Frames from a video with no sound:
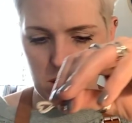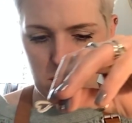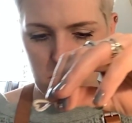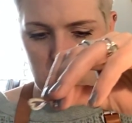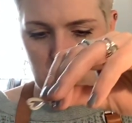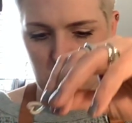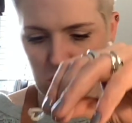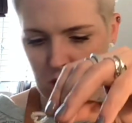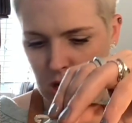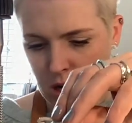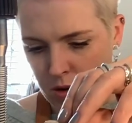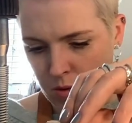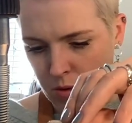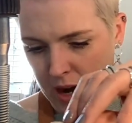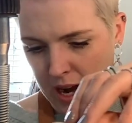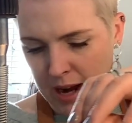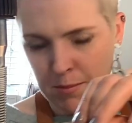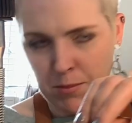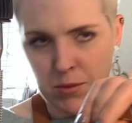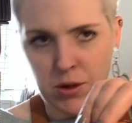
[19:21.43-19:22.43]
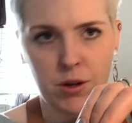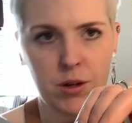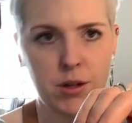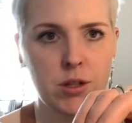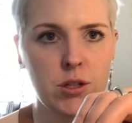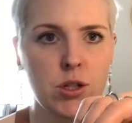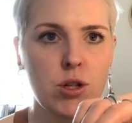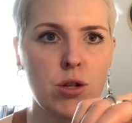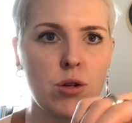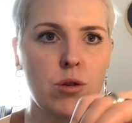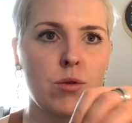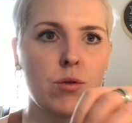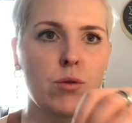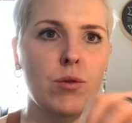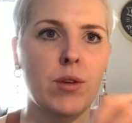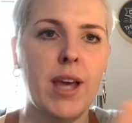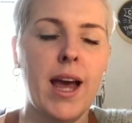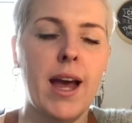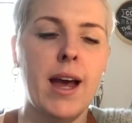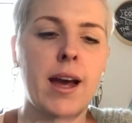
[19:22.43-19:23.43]
So I'm going
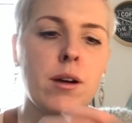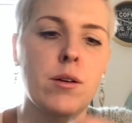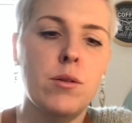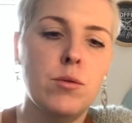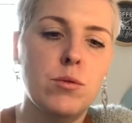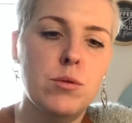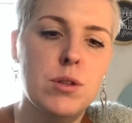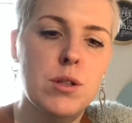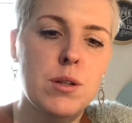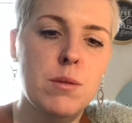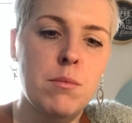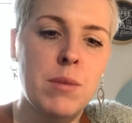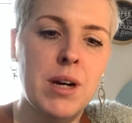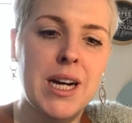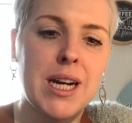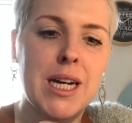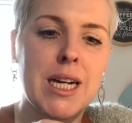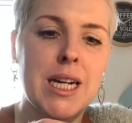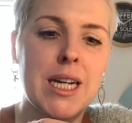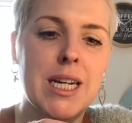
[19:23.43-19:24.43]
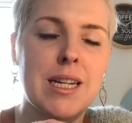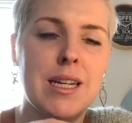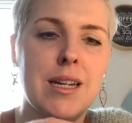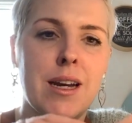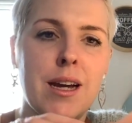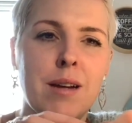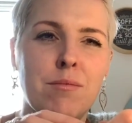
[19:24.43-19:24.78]
to get out my